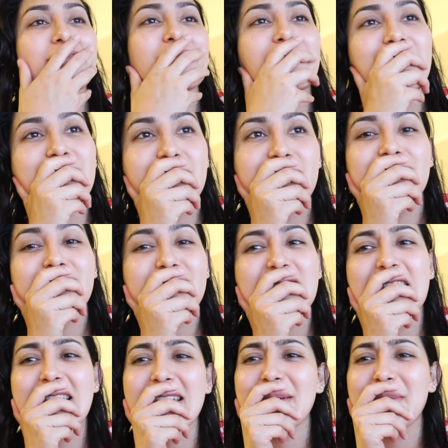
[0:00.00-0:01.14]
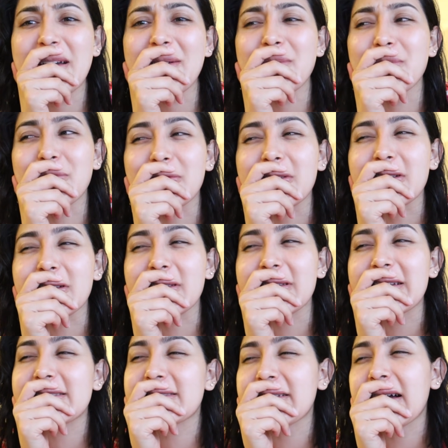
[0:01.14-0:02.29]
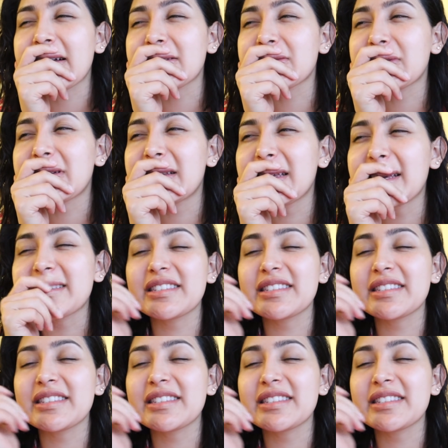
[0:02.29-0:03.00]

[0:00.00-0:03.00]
hmm, like am I really exaggerating?